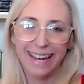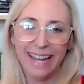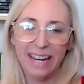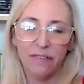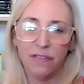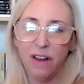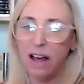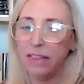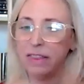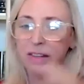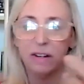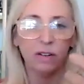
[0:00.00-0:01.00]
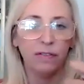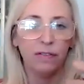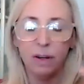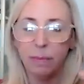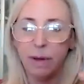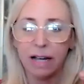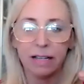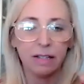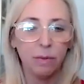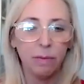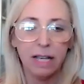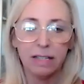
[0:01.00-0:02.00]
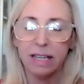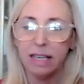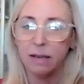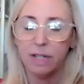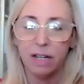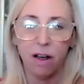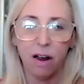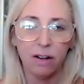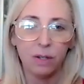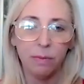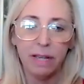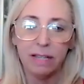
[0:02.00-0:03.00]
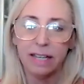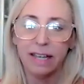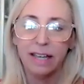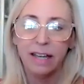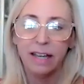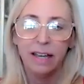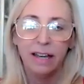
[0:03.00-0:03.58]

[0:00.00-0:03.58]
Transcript: And if not, the neurofeedback is amazing. EMDR is amazing.